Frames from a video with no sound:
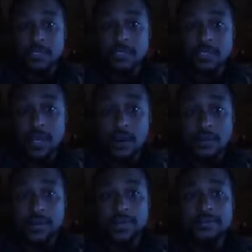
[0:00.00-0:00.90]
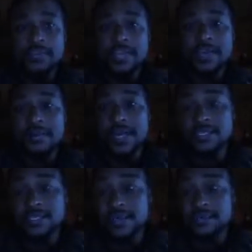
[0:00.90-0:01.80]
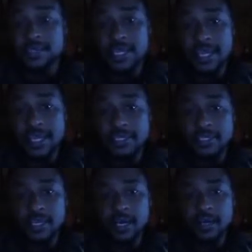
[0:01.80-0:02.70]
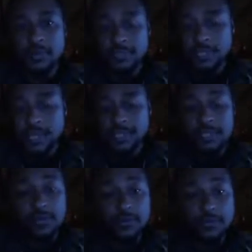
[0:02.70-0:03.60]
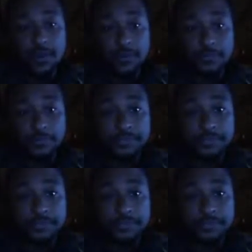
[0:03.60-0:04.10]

So if, say, by some chance y'all can't get off work,